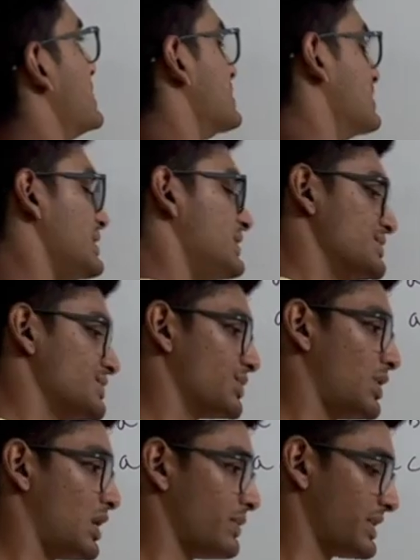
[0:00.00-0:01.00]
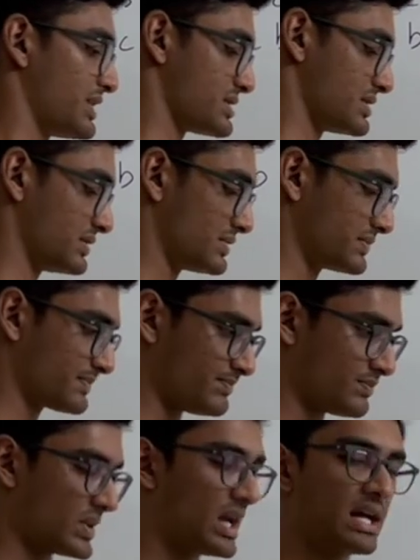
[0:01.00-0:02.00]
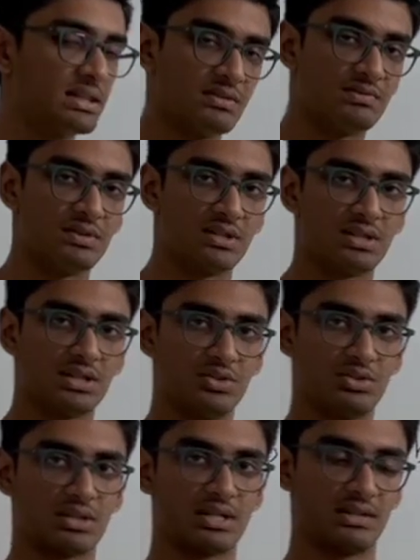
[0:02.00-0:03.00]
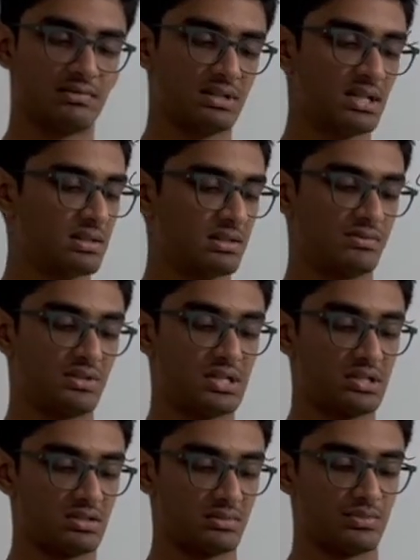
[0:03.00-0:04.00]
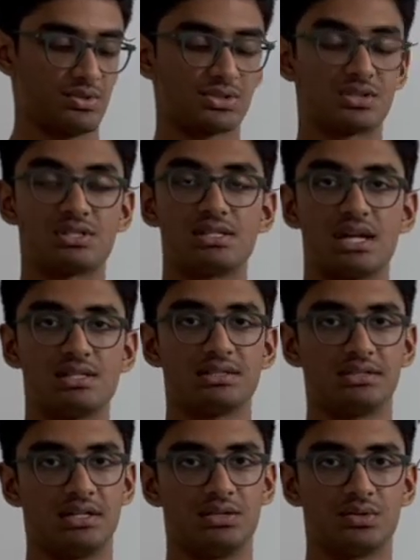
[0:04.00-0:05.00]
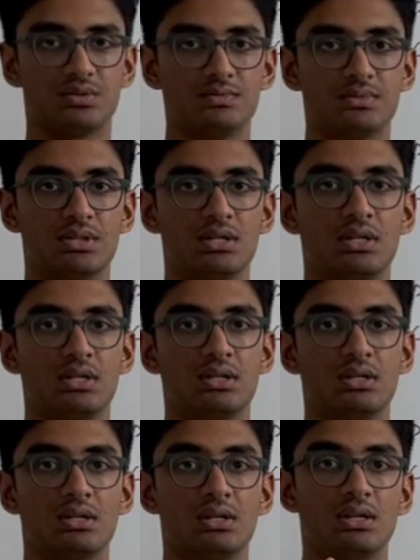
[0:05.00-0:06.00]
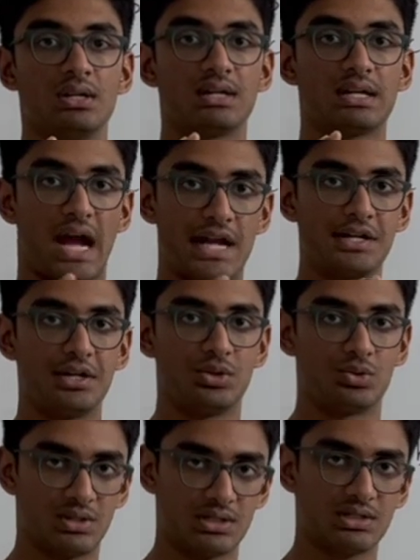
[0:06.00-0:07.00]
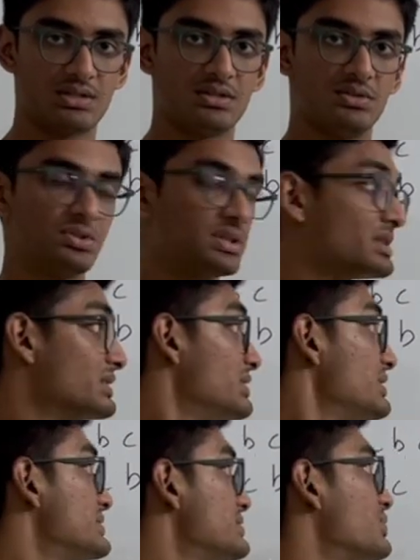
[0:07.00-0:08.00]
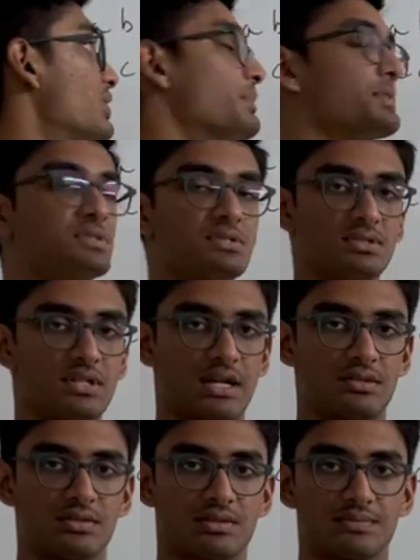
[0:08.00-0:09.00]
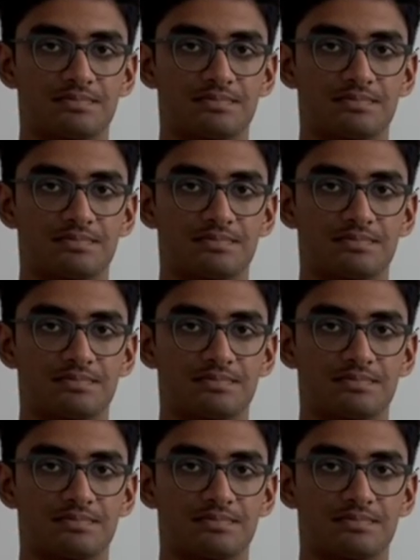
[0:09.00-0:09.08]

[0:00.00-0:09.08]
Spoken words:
these two operations and the word you are given and the word you're supposed to change it into, can you do it using these two operations? That's it.